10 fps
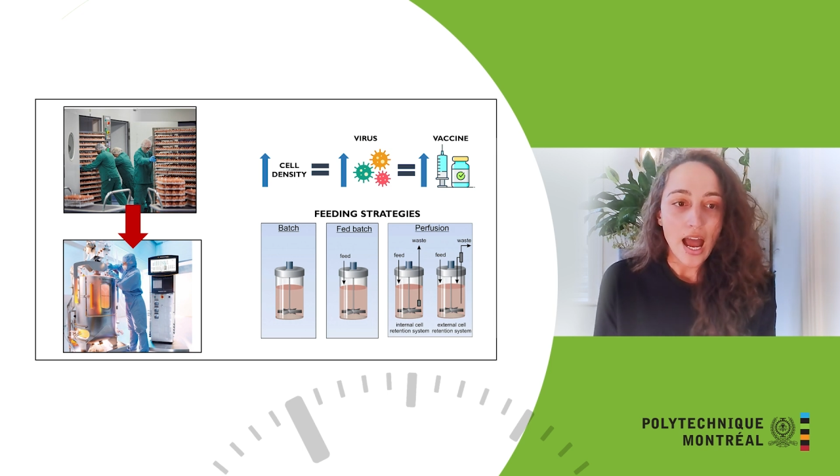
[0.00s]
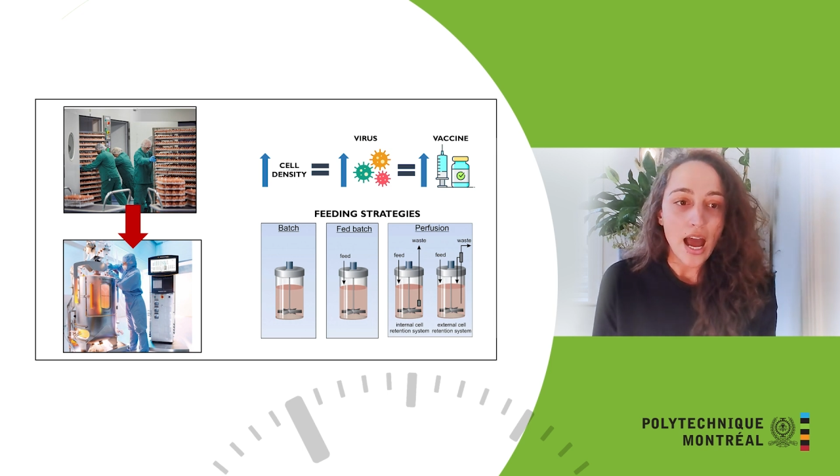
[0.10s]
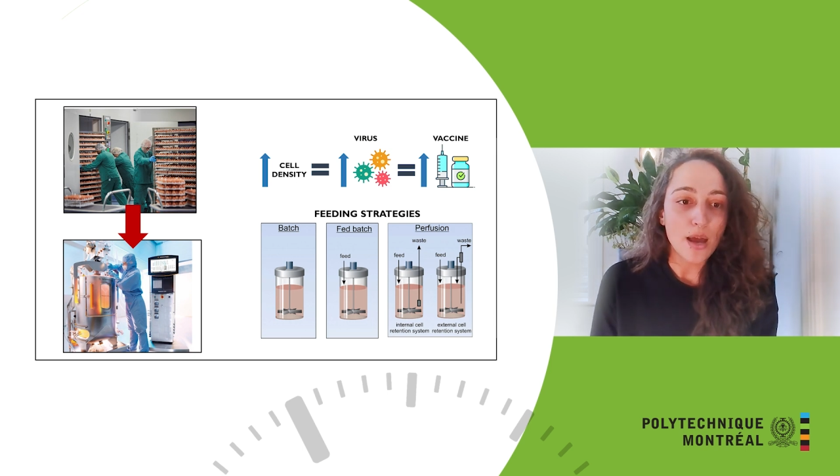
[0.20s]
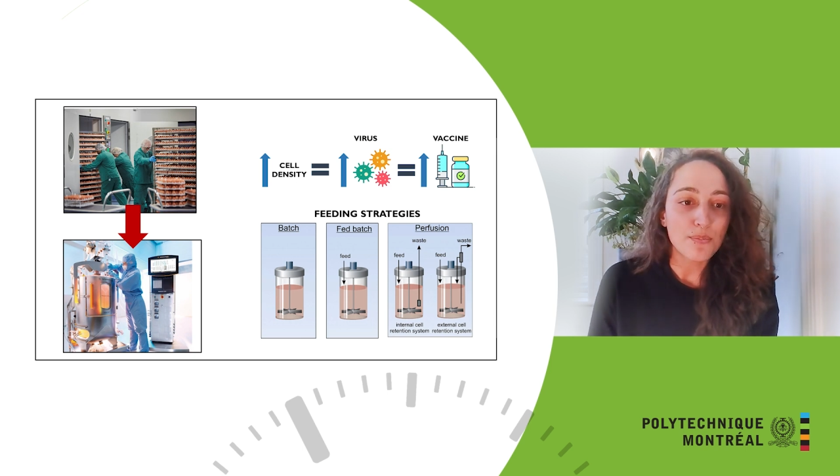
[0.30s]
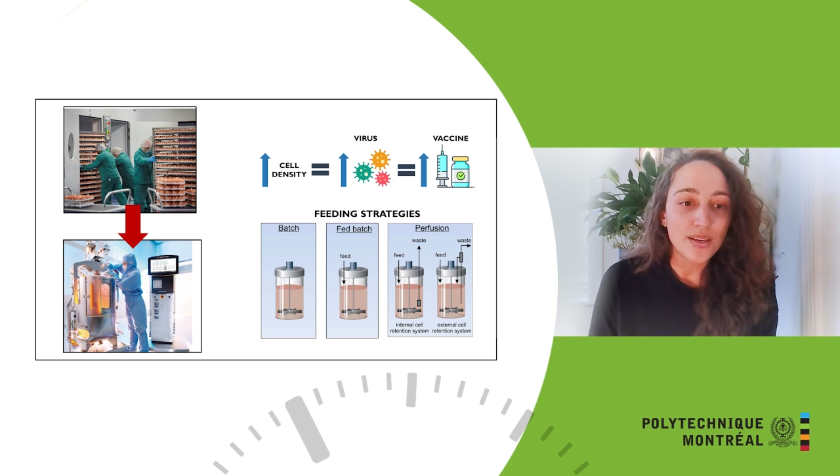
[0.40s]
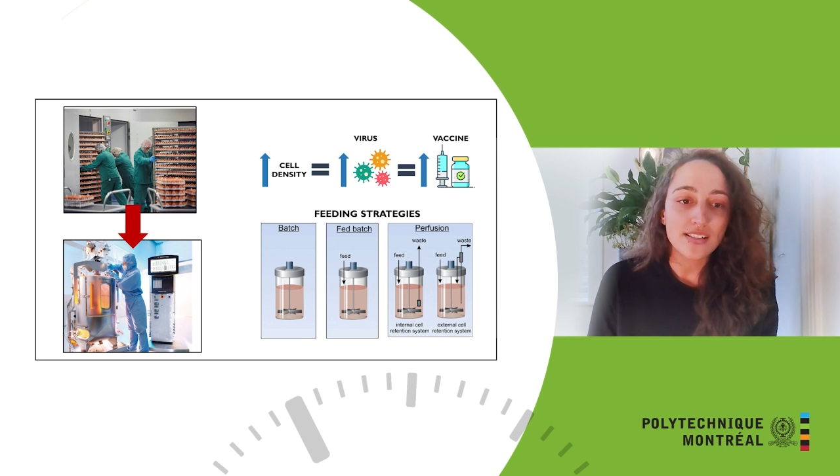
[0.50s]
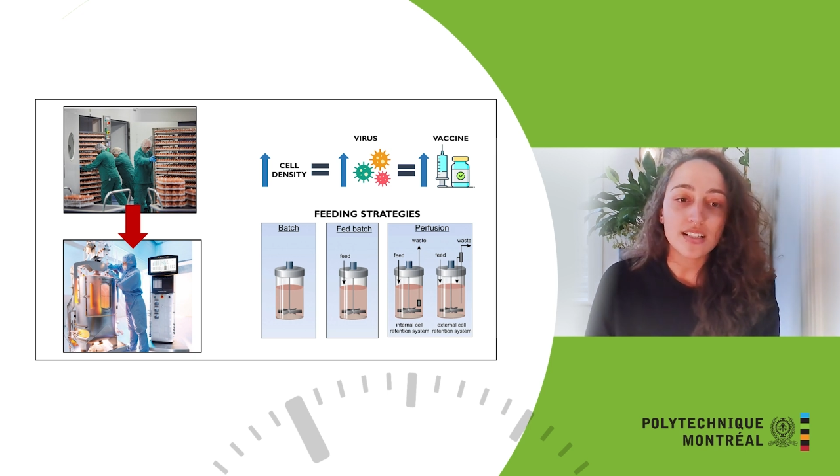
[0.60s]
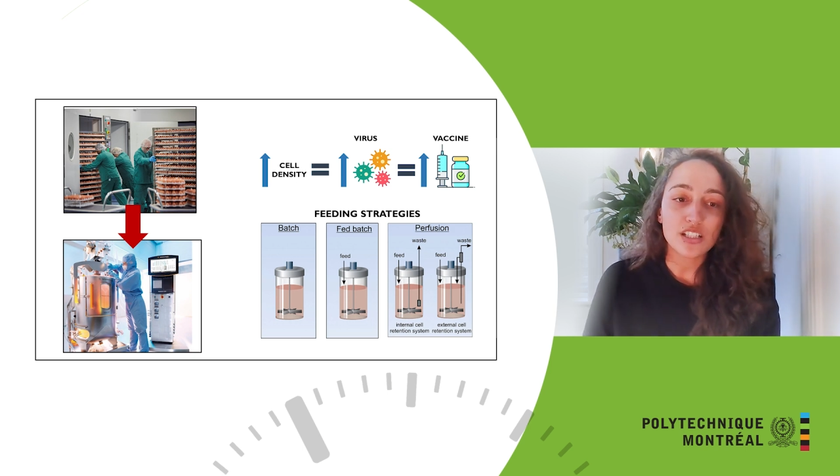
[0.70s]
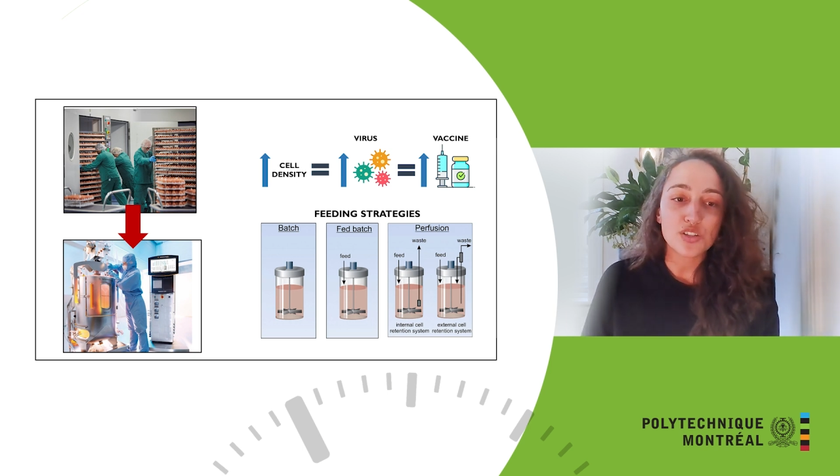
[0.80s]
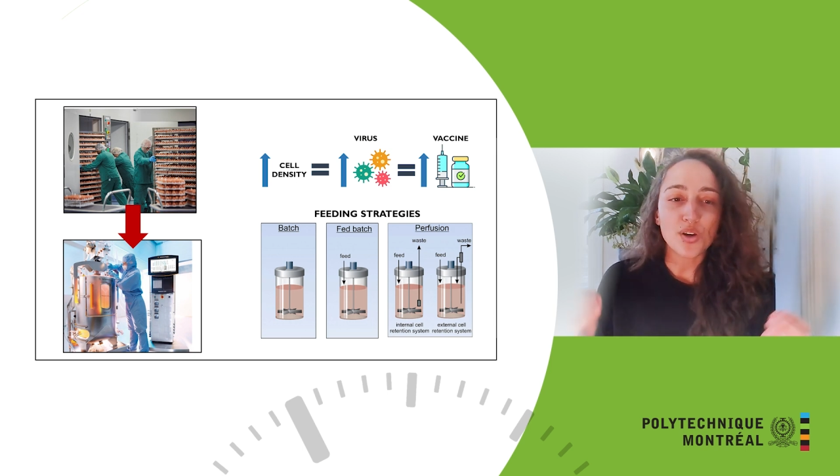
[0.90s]
I'm
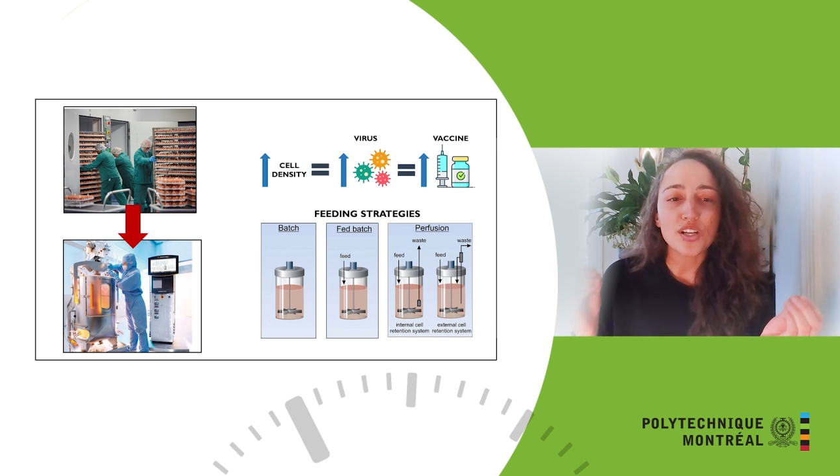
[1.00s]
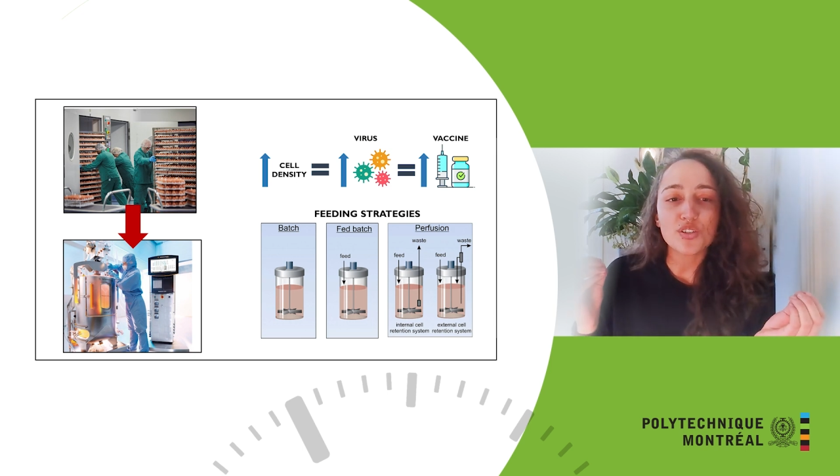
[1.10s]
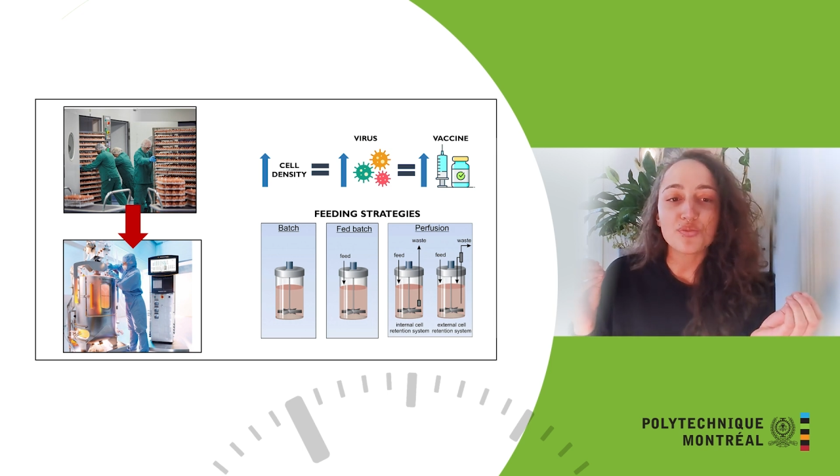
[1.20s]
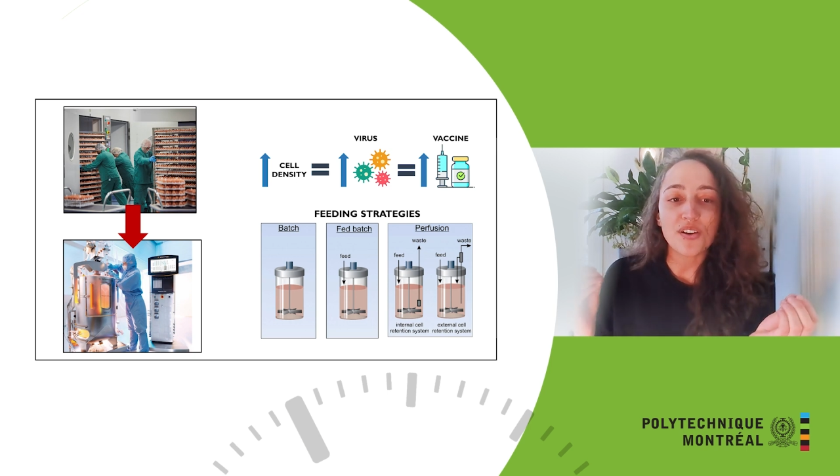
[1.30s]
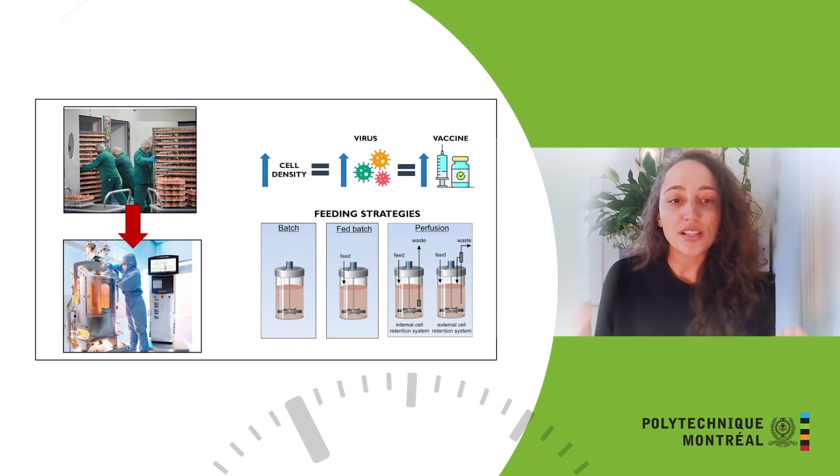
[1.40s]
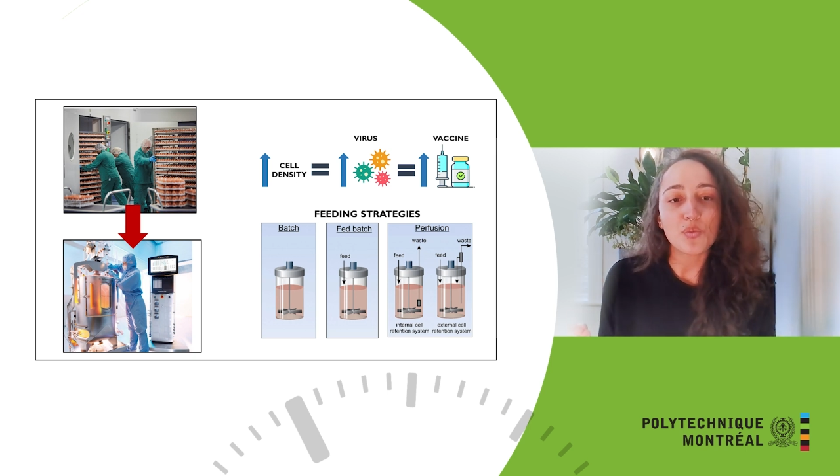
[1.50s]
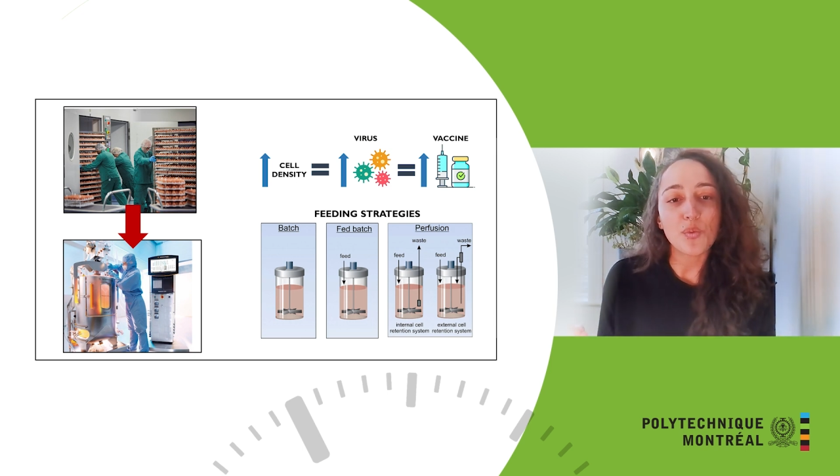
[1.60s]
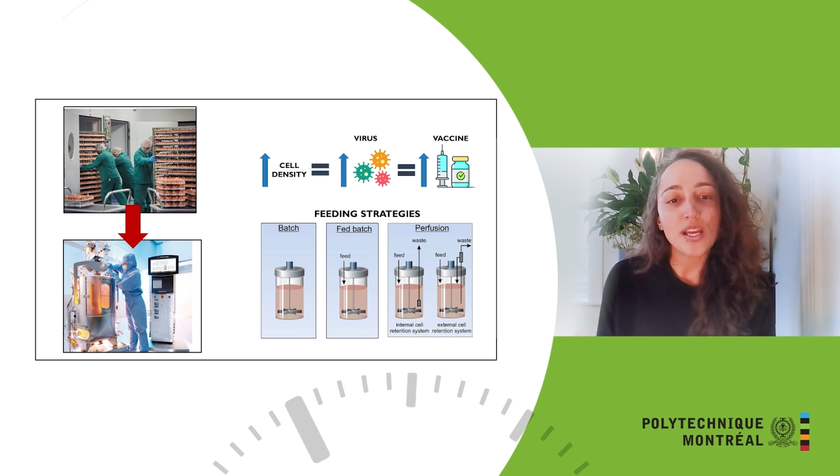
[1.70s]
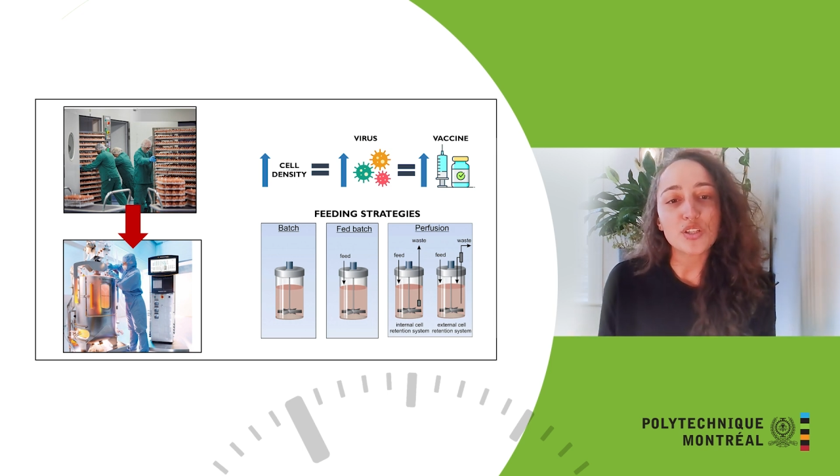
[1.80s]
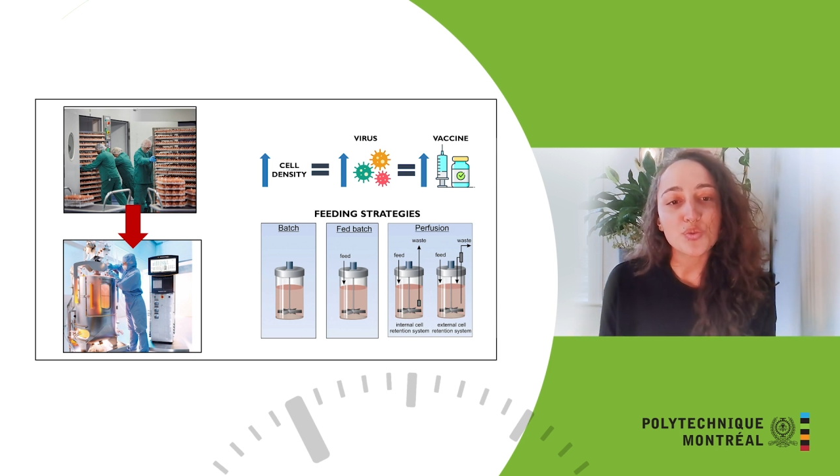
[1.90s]
basically trying to find a
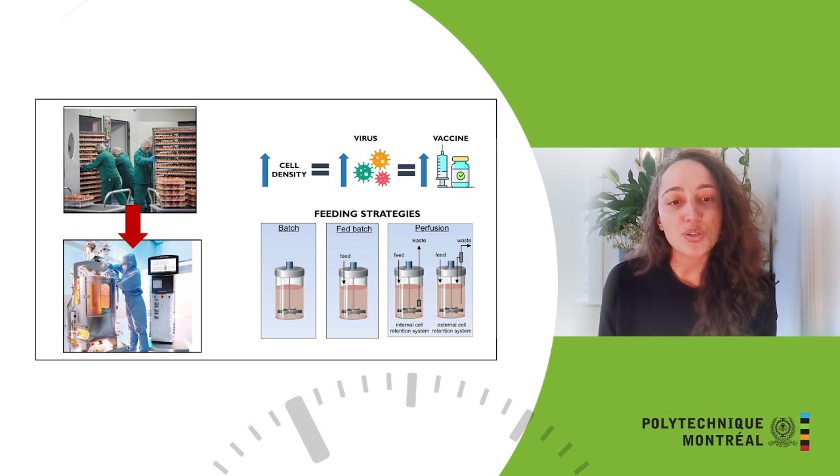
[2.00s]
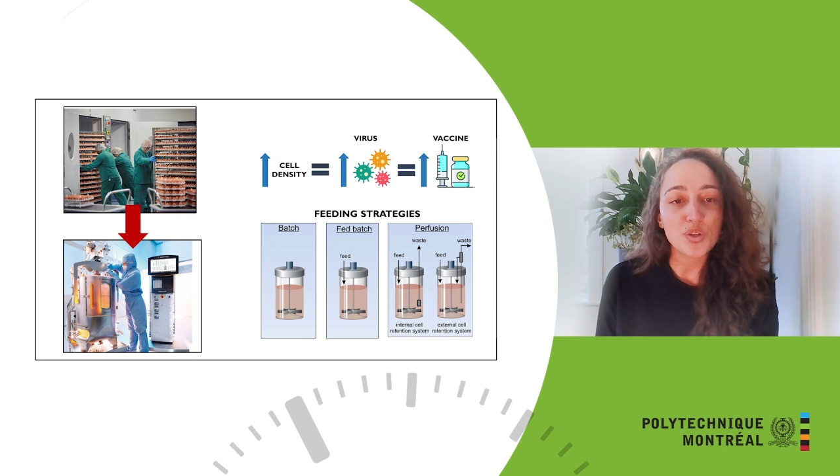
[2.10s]
way to